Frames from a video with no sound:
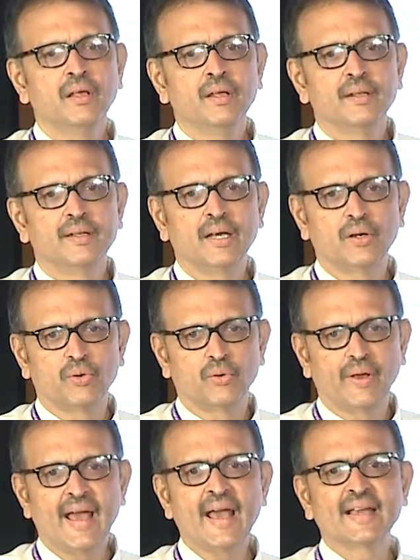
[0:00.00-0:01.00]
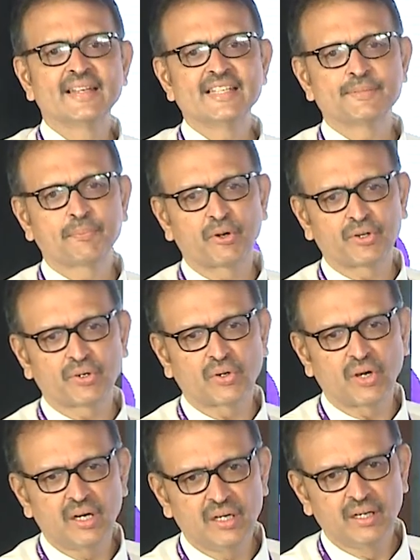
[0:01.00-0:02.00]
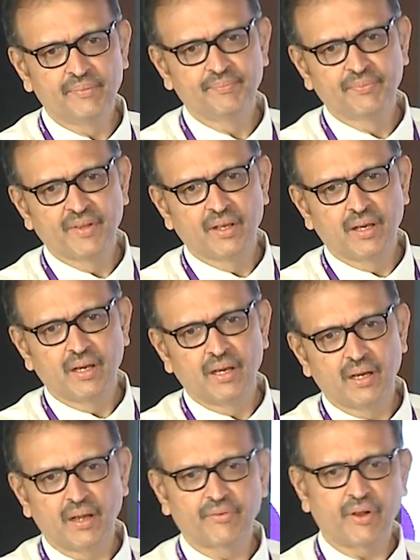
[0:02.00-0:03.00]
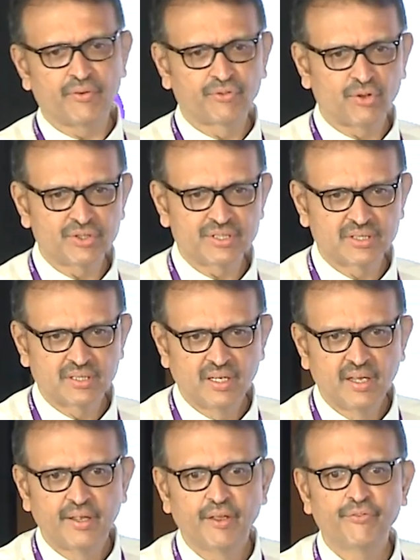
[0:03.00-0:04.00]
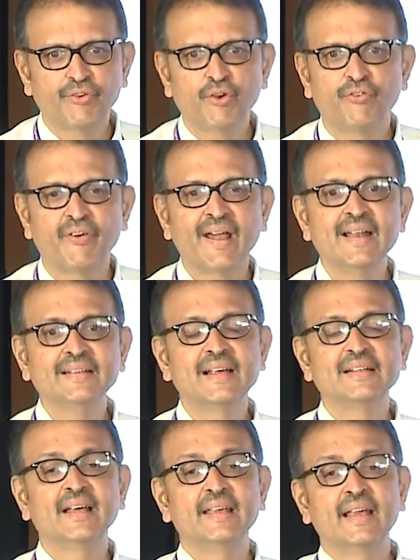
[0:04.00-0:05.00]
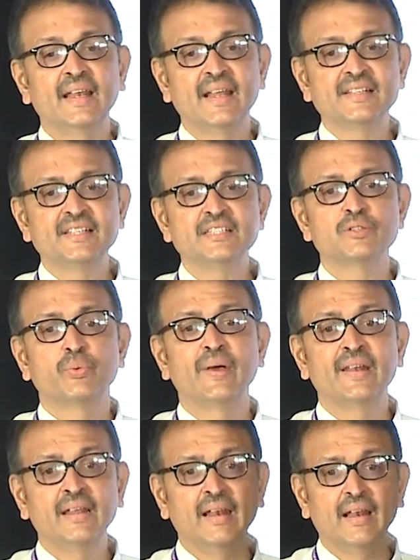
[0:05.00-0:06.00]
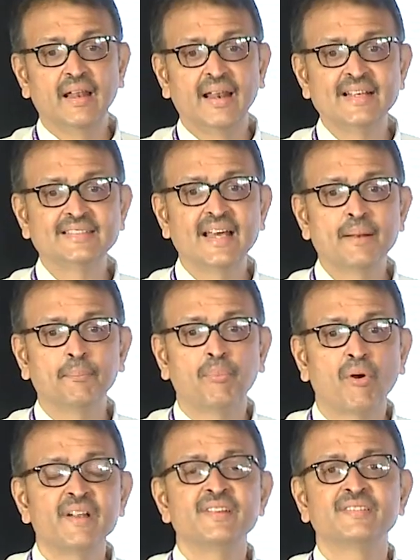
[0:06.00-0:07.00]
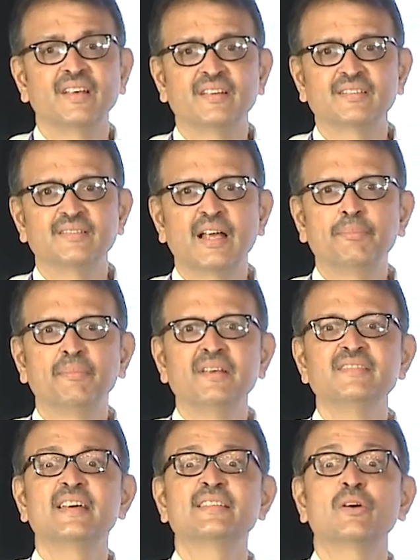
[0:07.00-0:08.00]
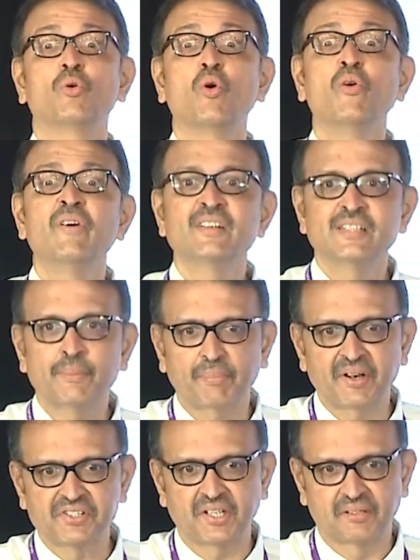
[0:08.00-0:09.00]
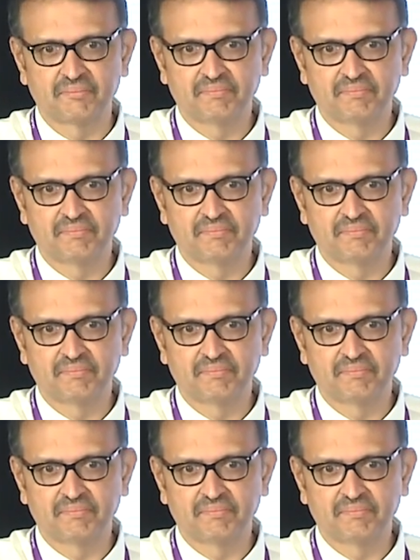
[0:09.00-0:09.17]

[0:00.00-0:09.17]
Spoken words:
Now, agonist protocol, of course, if you find that the LH is very less than 0.6, that means there is a over suppression.